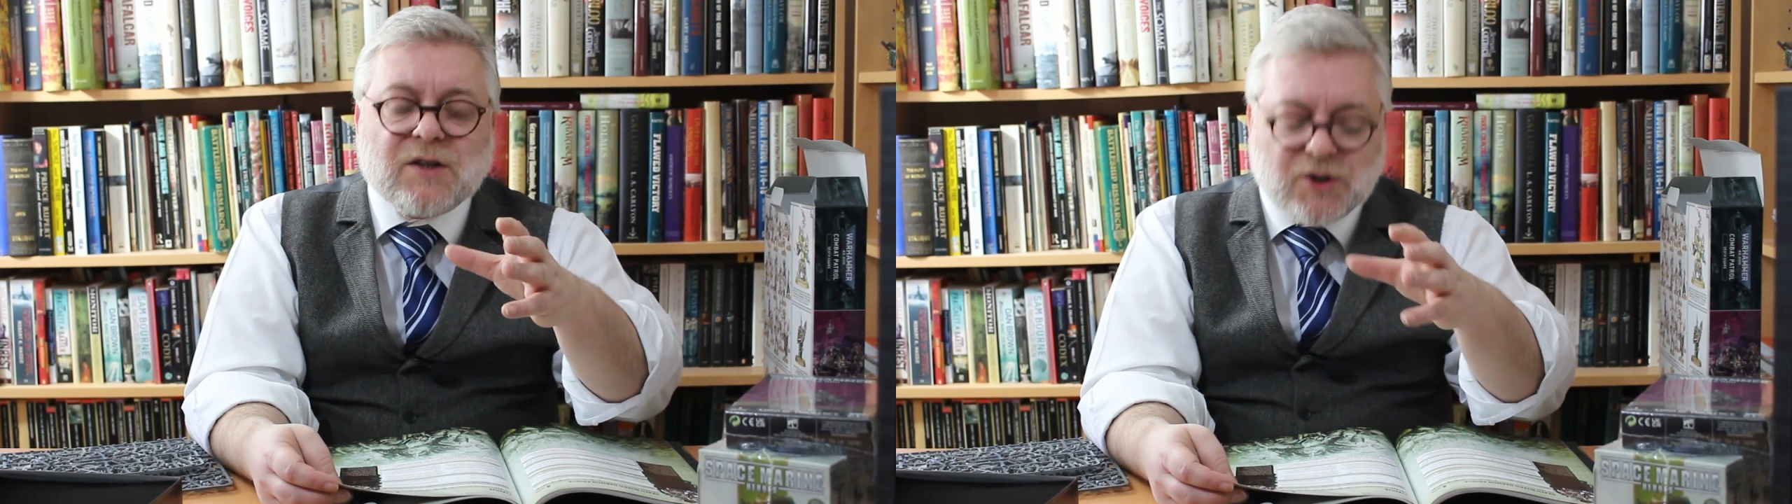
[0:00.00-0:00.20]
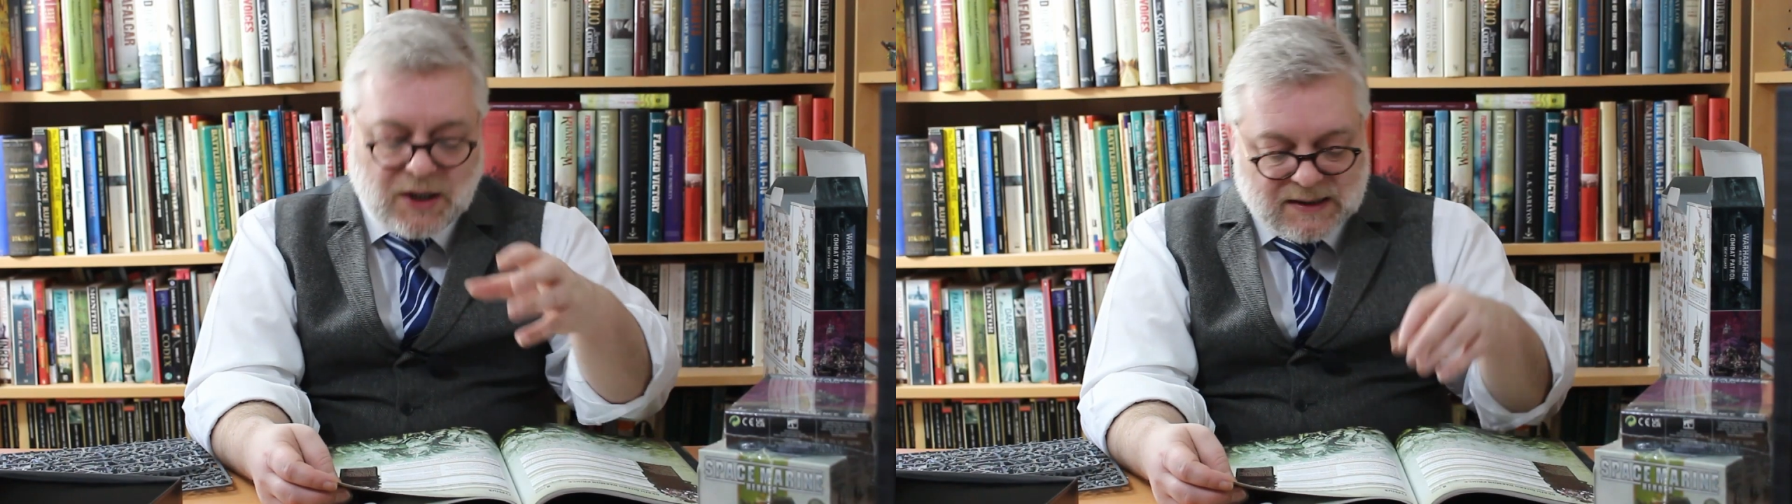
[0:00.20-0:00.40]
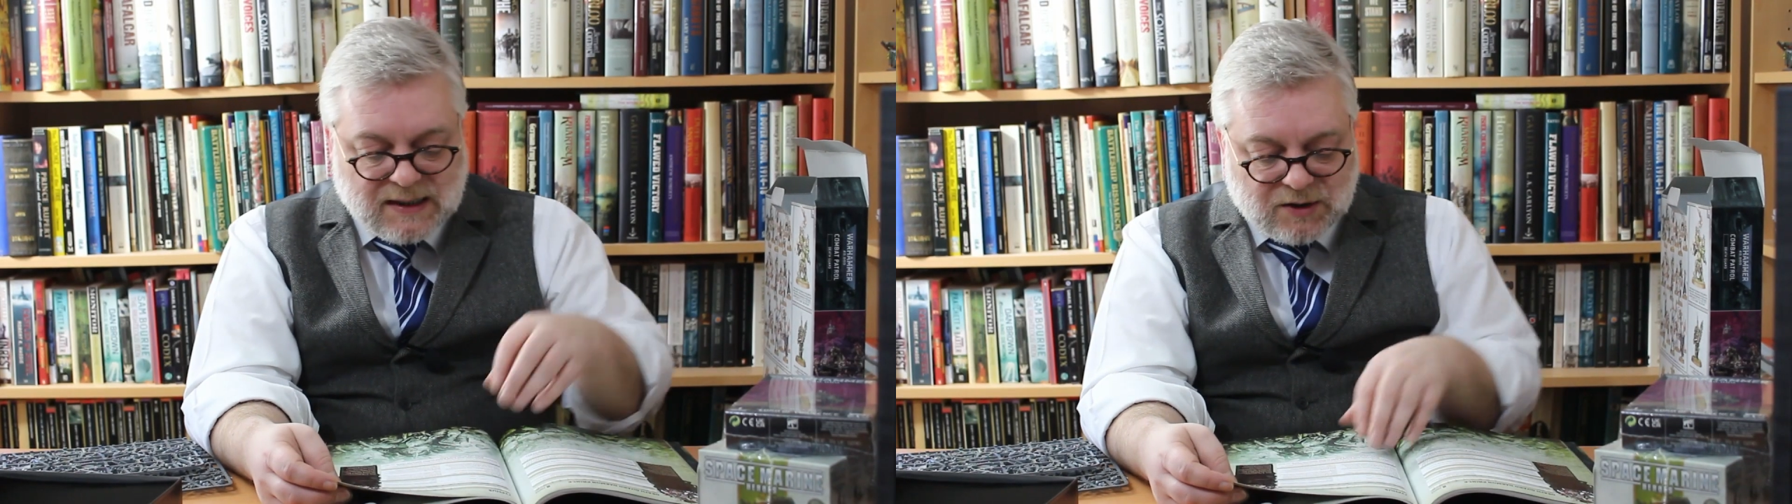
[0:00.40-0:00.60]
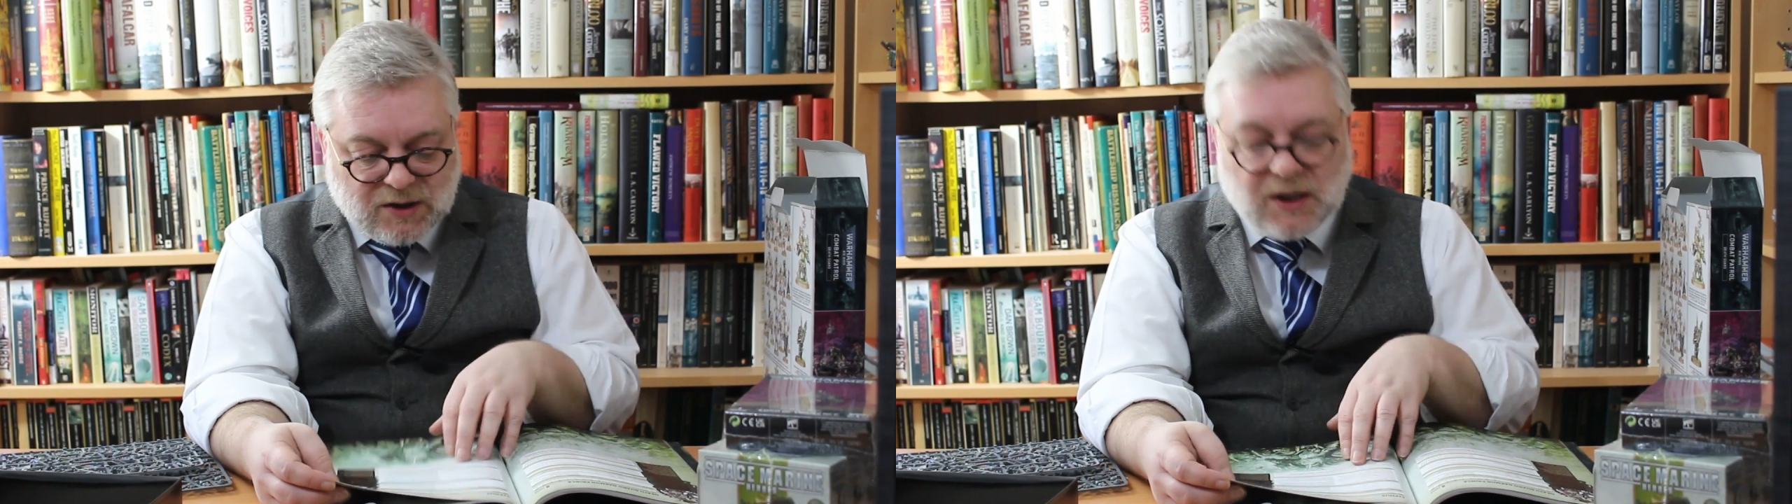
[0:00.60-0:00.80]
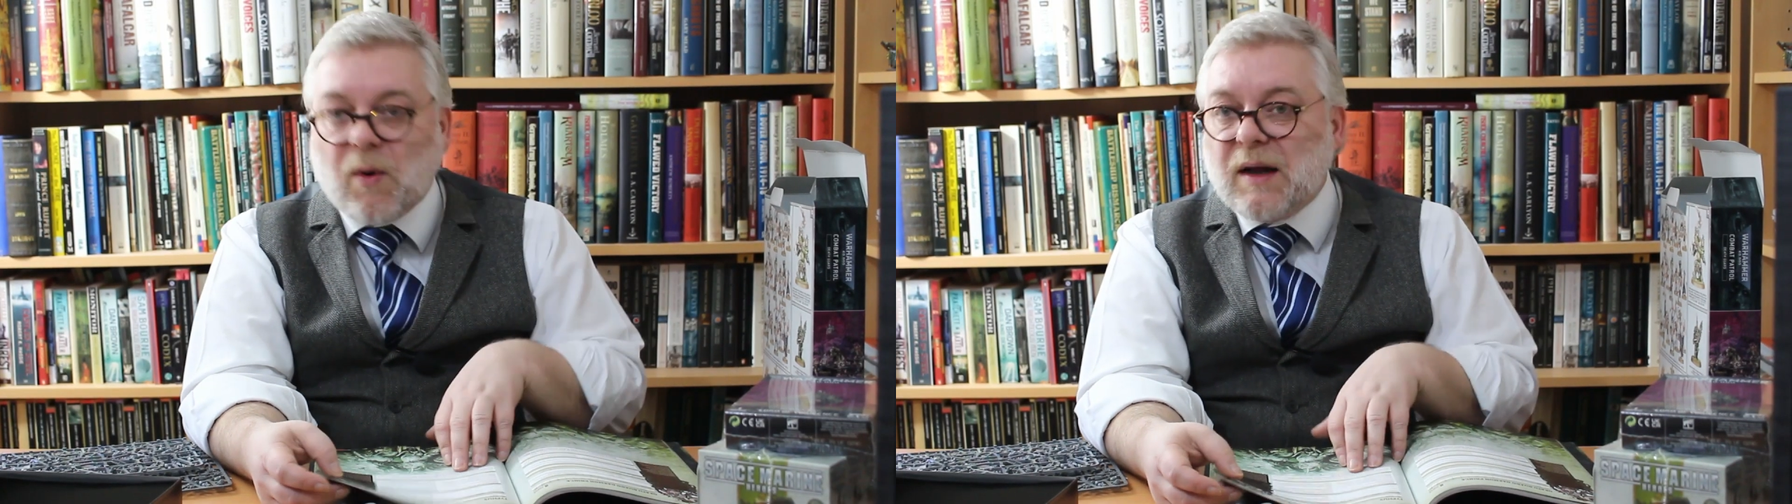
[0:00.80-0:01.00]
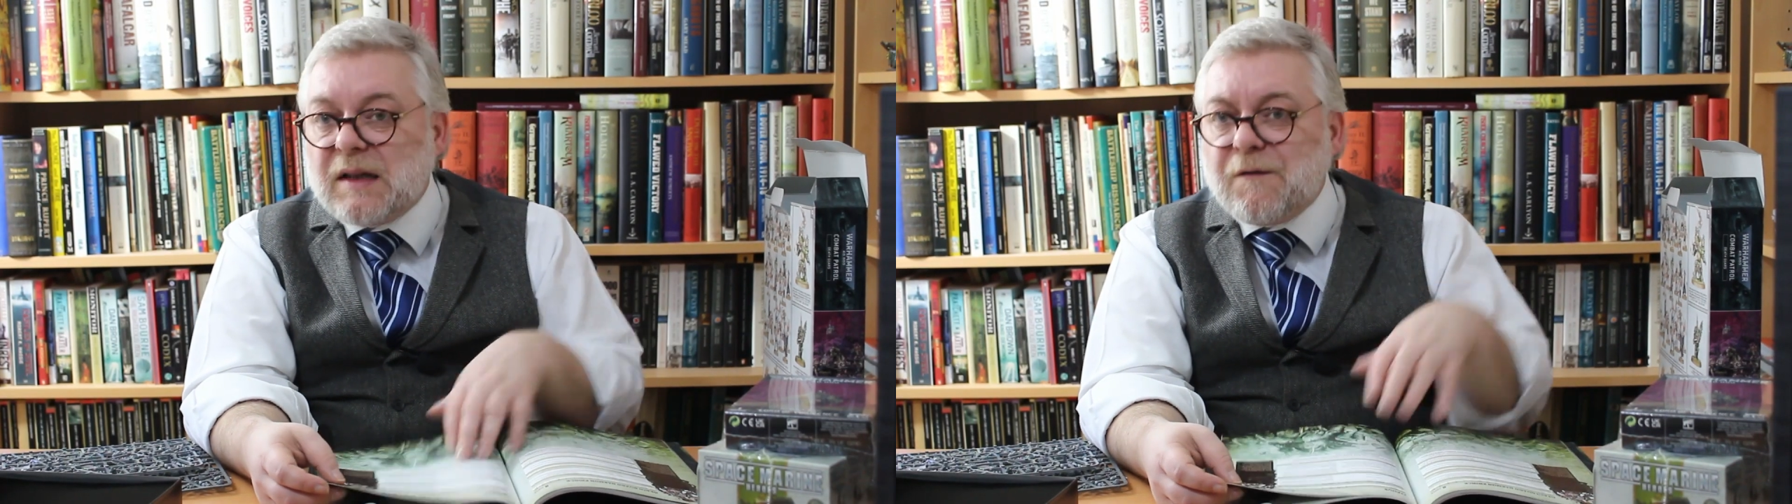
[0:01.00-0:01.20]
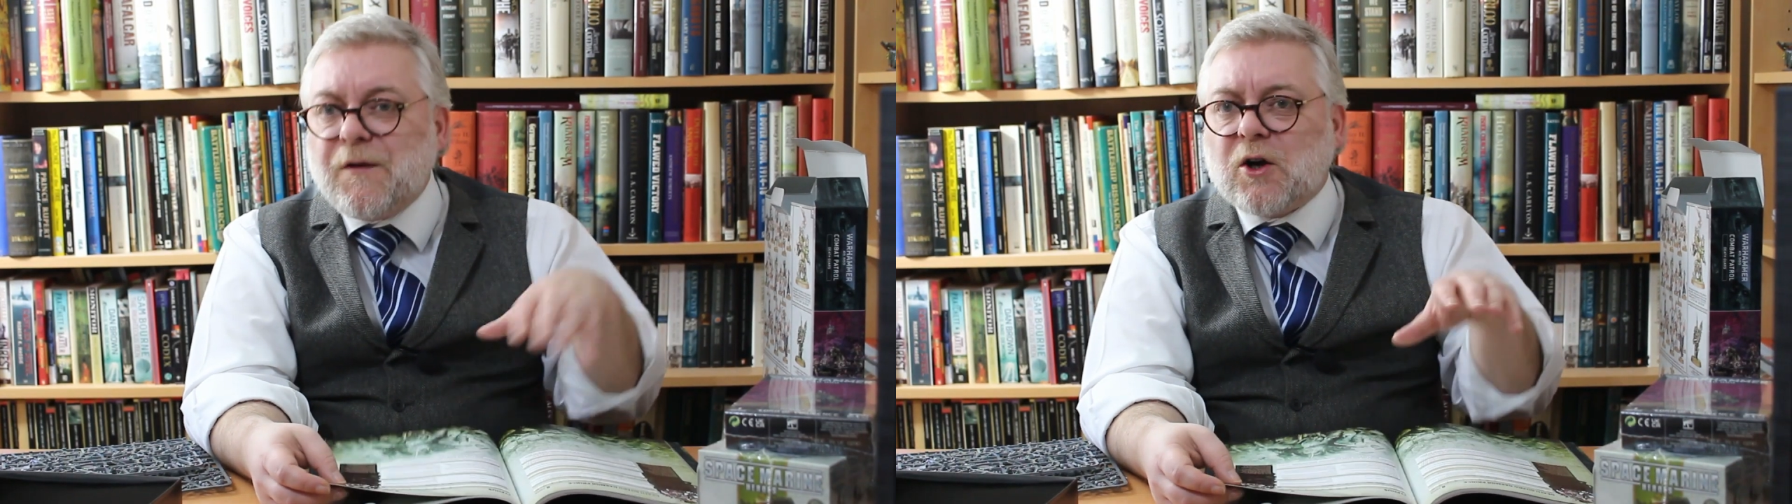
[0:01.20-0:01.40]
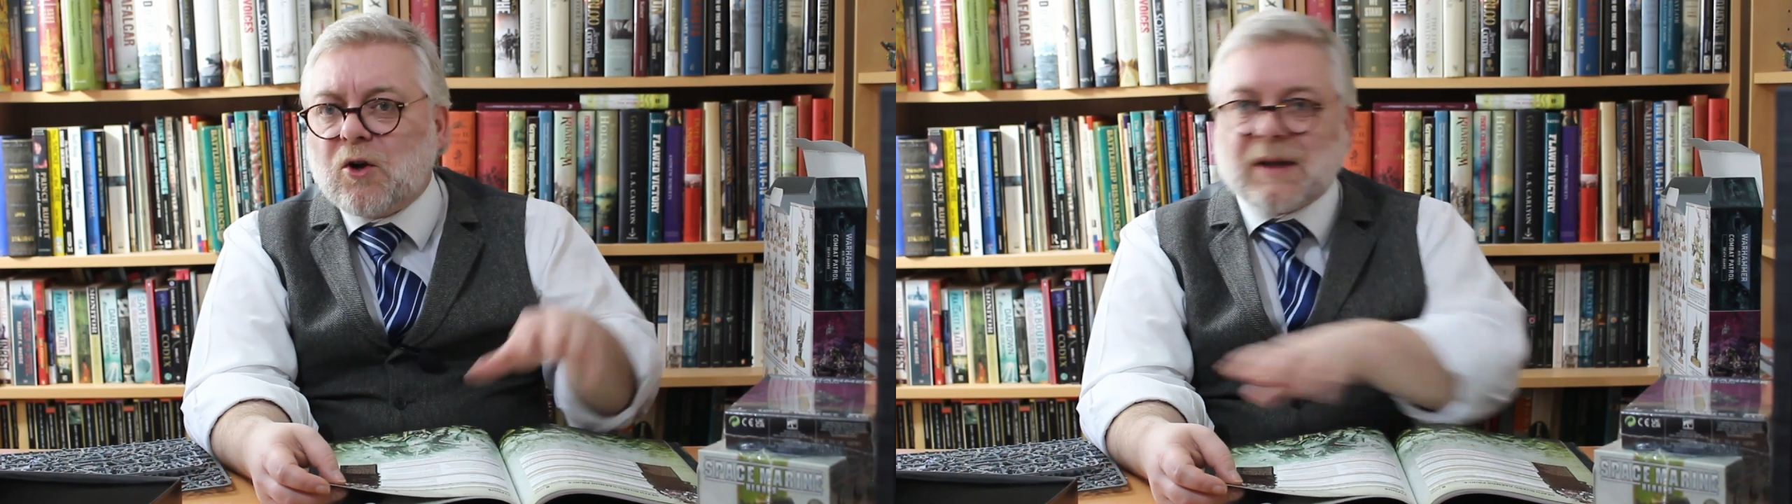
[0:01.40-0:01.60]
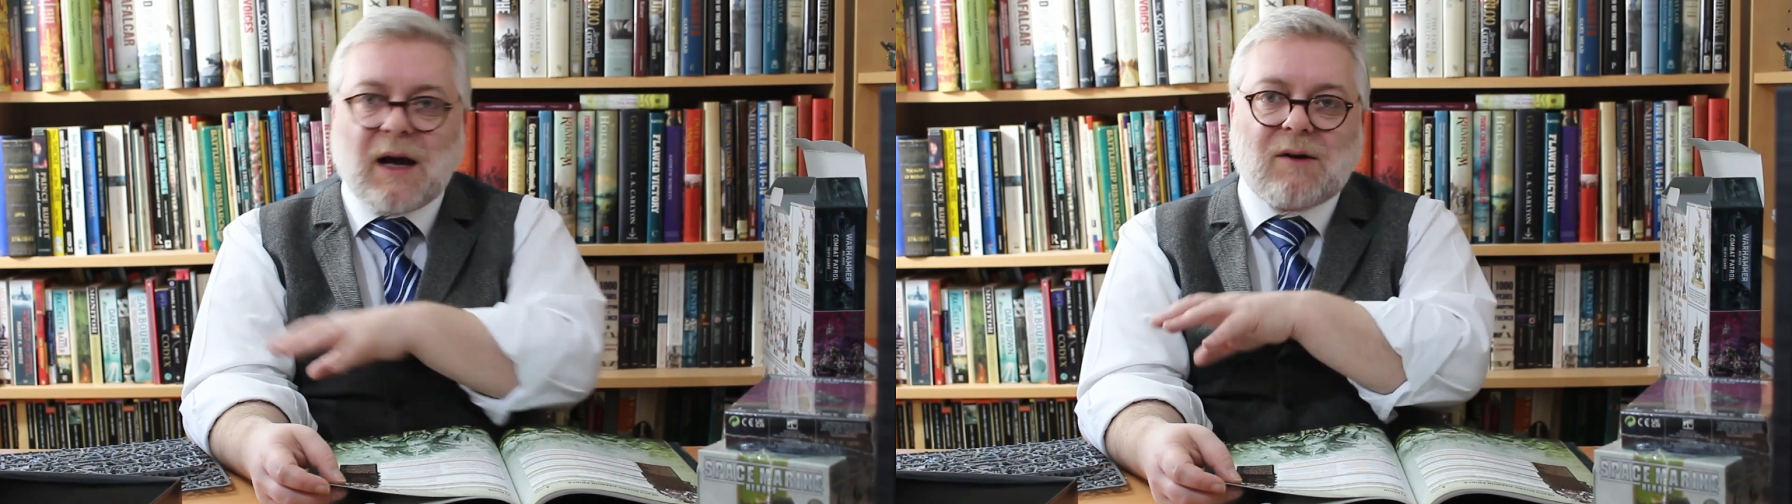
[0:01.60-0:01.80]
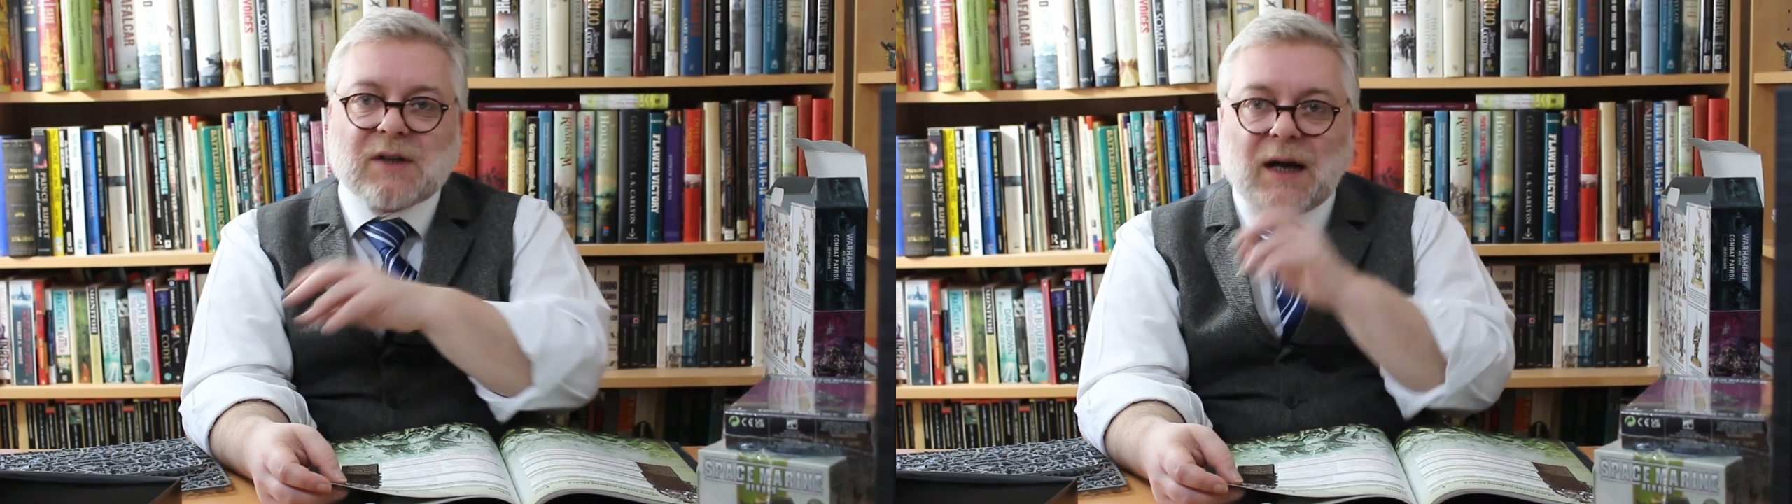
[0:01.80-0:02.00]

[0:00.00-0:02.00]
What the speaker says: sheet is actually quite difficult now.